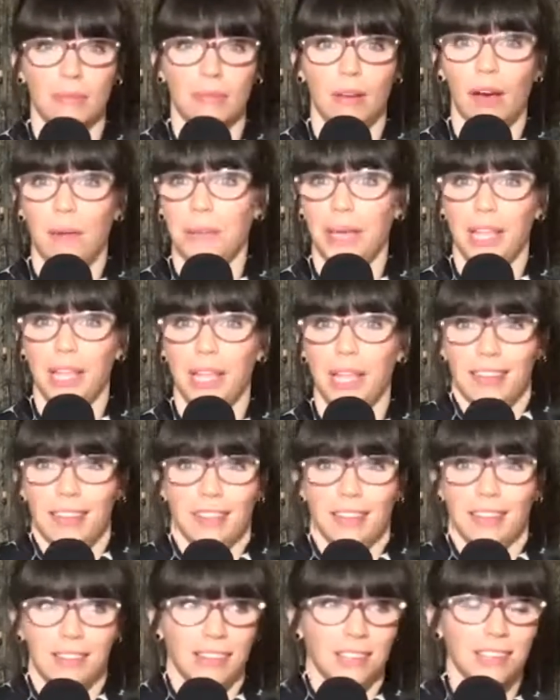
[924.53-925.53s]
I mean,
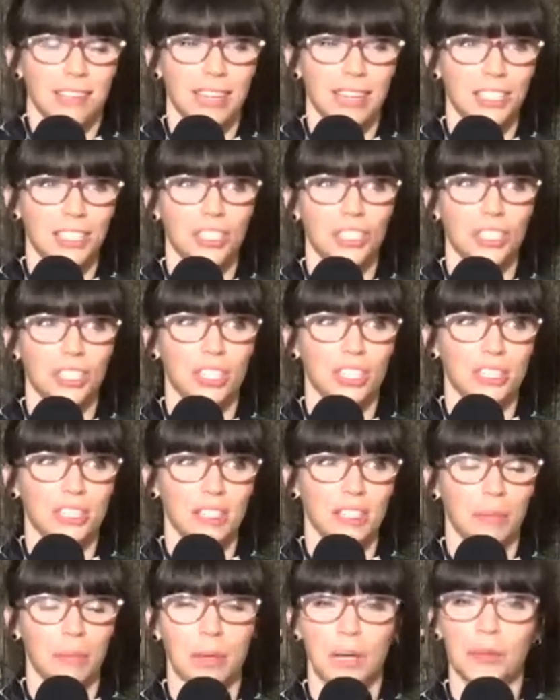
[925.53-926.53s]
that's just
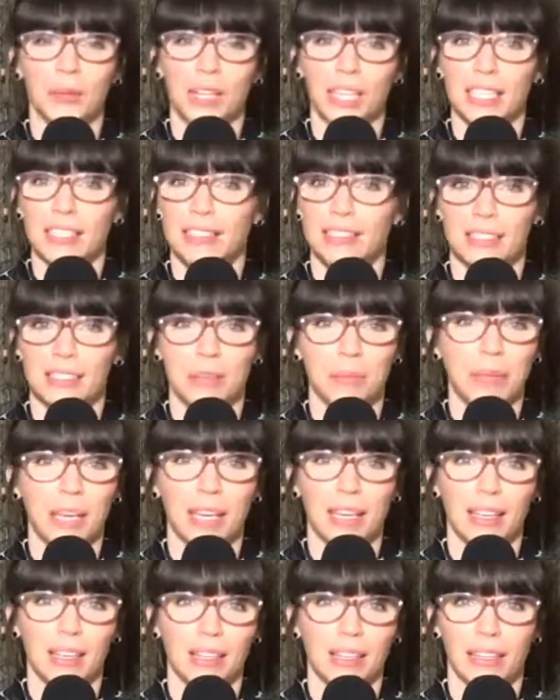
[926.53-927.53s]
a bonus to
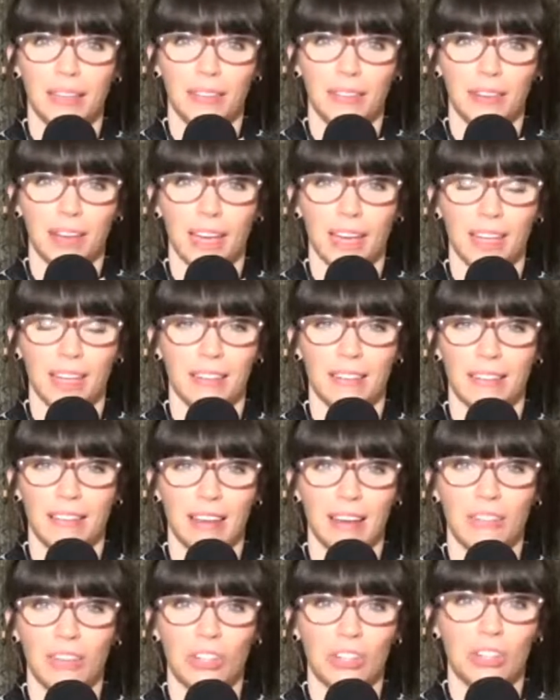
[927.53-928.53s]
me if I can
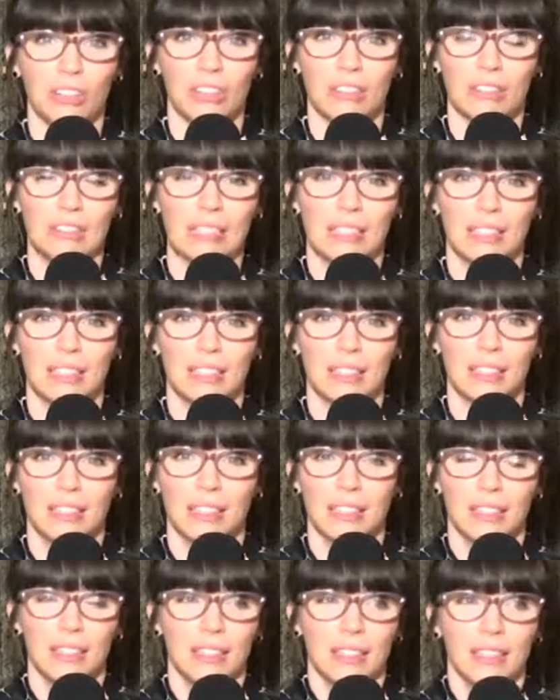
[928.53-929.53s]
ever
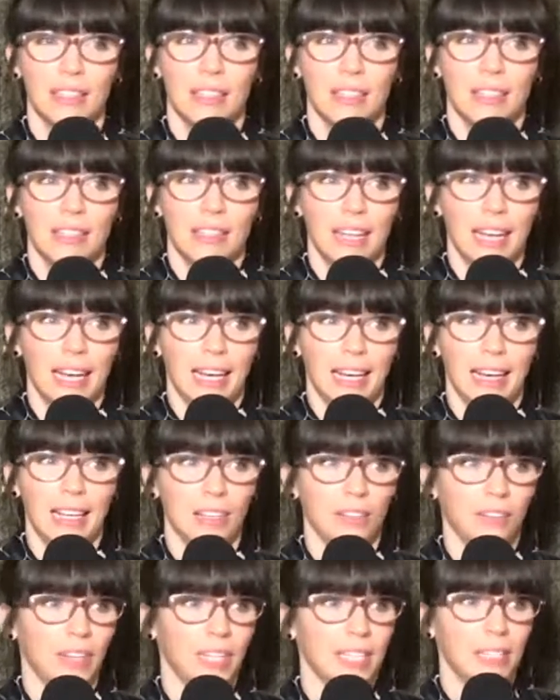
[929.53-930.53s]

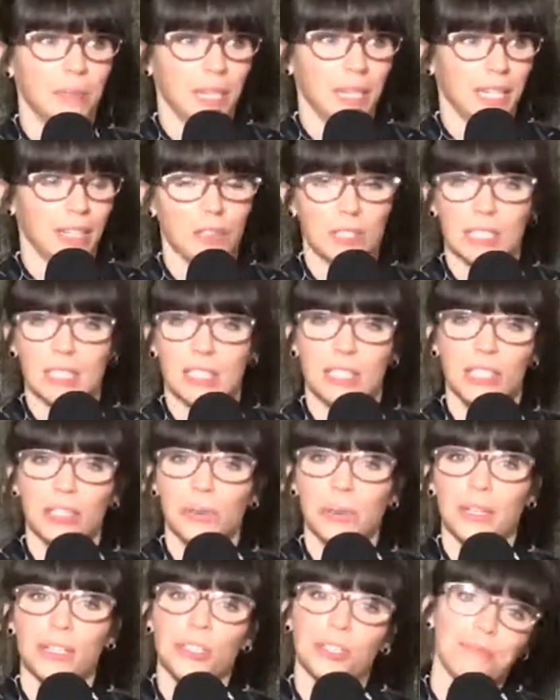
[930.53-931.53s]
elevate somebody else's
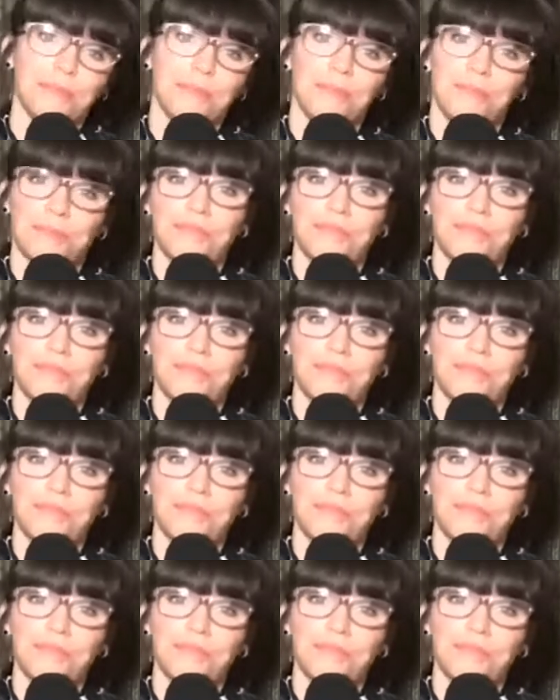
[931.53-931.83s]
situation.